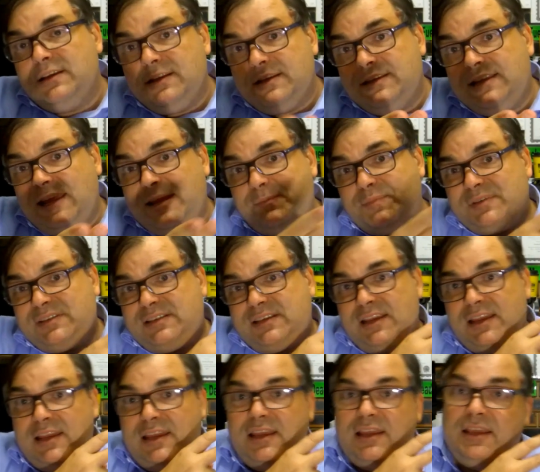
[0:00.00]
deep
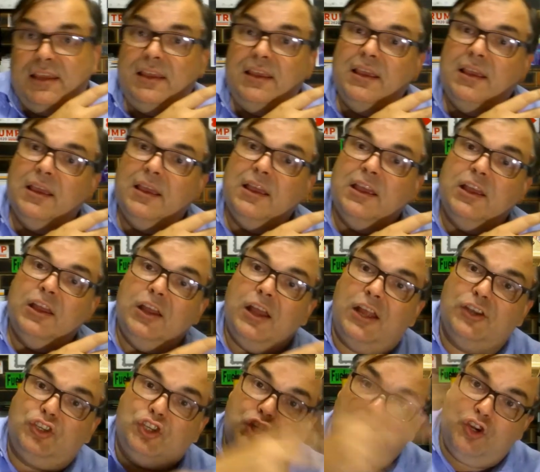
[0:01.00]
sea,
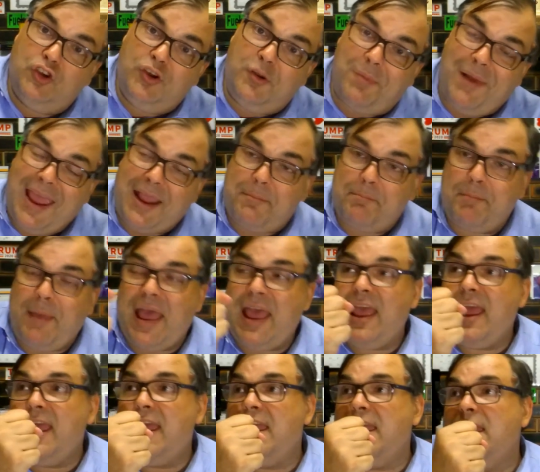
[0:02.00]
a Tudor Black
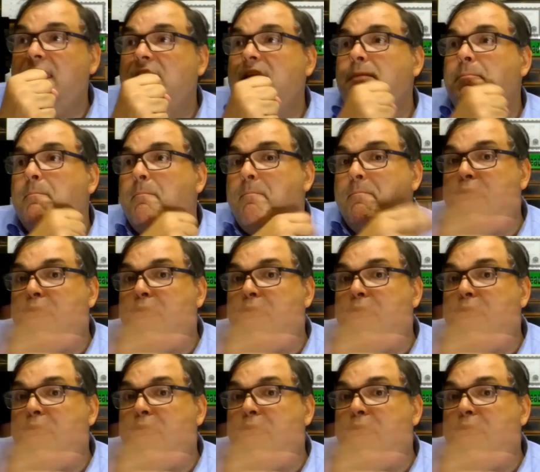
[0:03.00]
Bay,